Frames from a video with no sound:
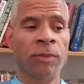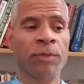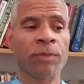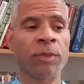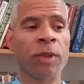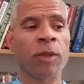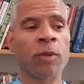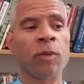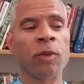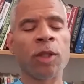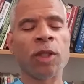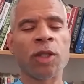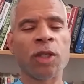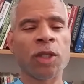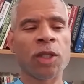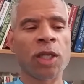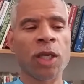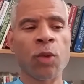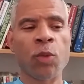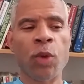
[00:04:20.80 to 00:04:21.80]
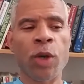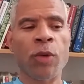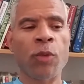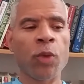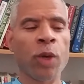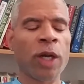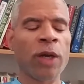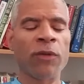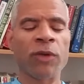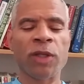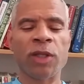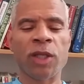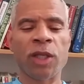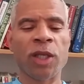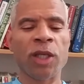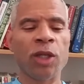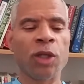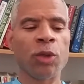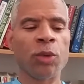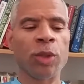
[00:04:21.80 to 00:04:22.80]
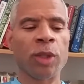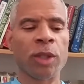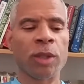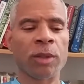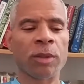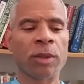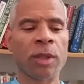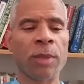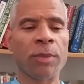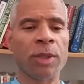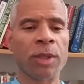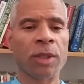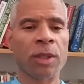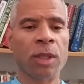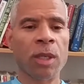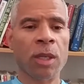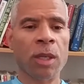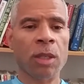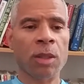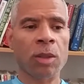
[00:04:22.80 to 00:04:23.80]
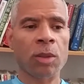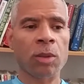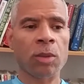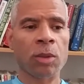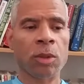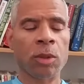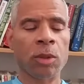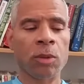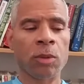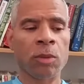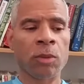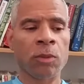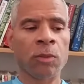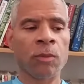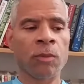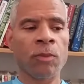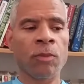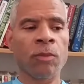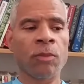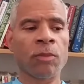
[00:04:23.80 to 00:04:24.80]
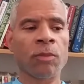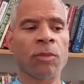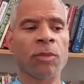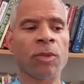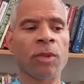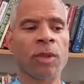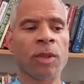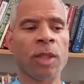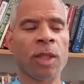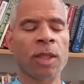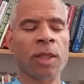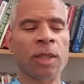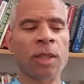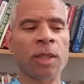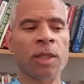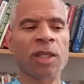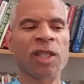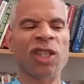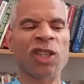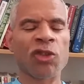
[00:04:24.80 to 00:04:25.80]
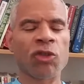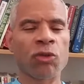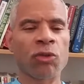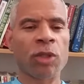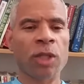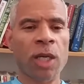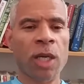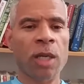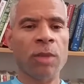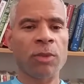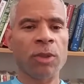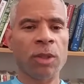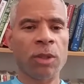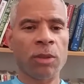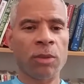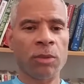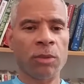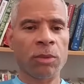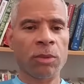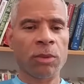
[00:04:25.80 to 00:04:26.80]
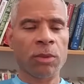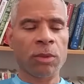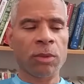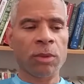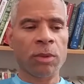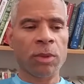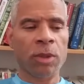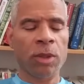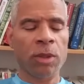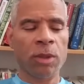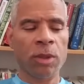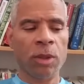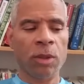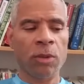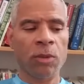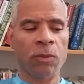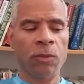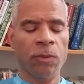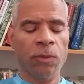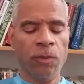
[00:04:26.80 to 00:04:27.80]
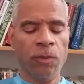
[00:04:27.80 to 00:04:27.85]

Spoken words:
Well, let's just say whatever city you're in. I'm in Chicago, so that's the central time zone. And so